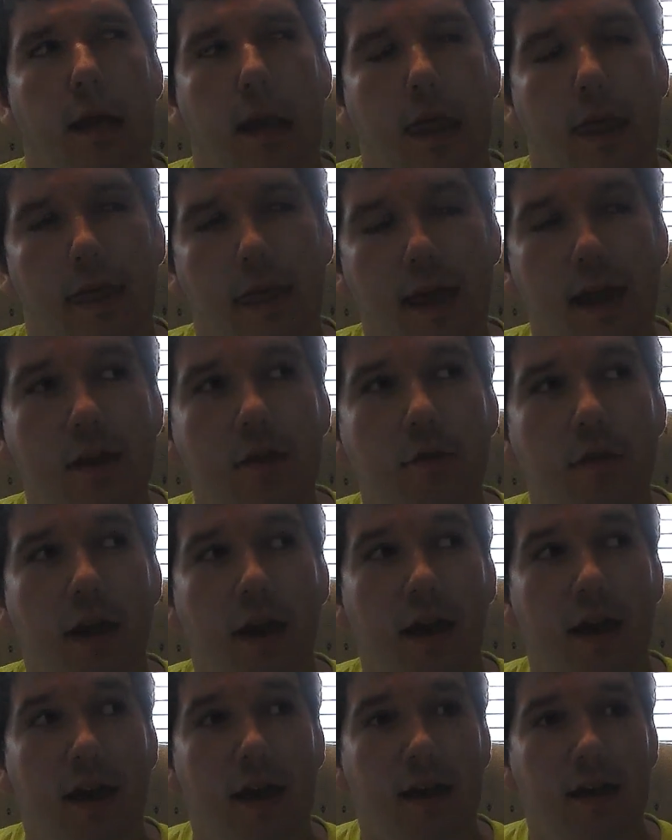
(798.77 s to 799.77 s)
Then you
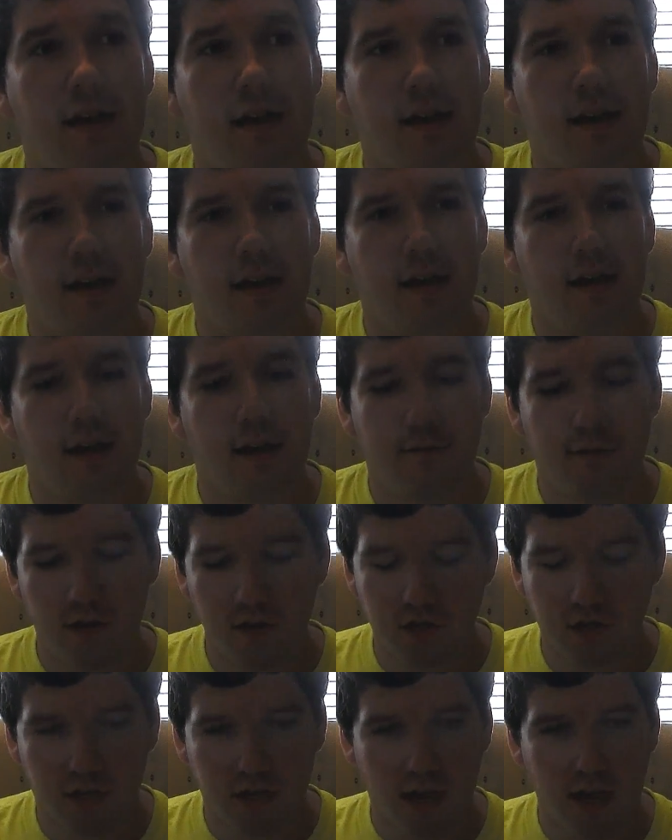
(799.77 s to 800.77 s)
had
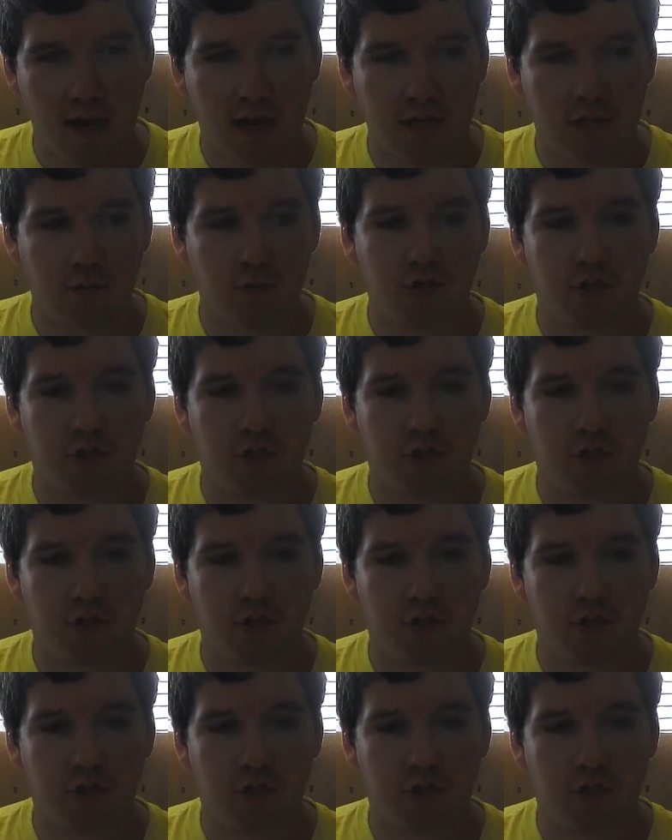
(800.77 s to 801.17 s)
Invasion of Chaos,